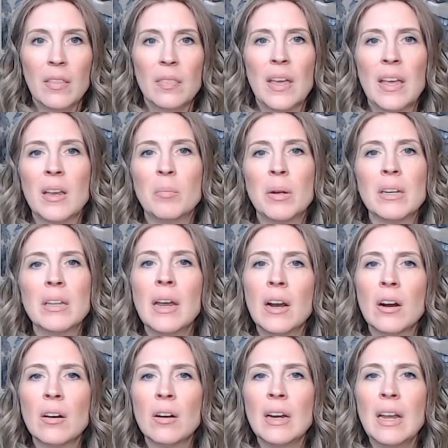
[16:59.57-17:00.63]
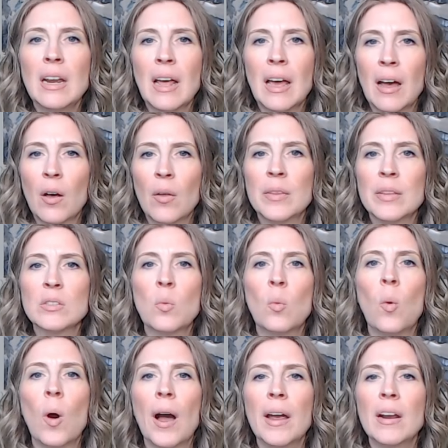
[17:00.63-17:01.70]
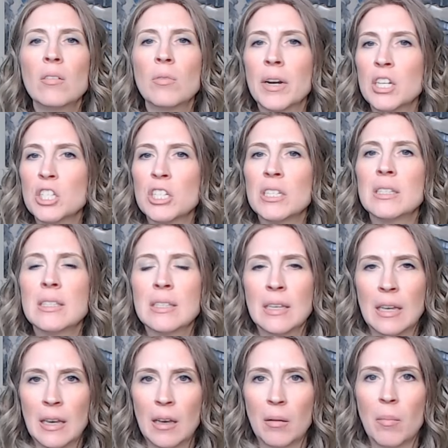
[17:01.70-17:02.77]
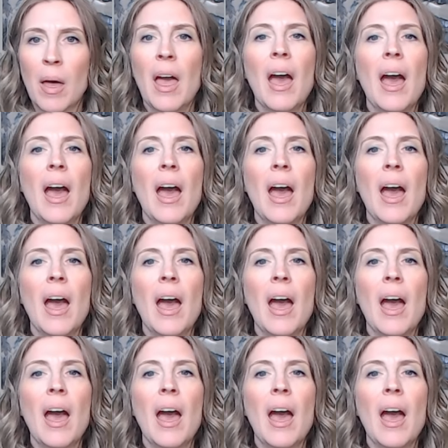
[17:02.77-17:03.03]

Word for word: They had been carrying out this wide ranging scheme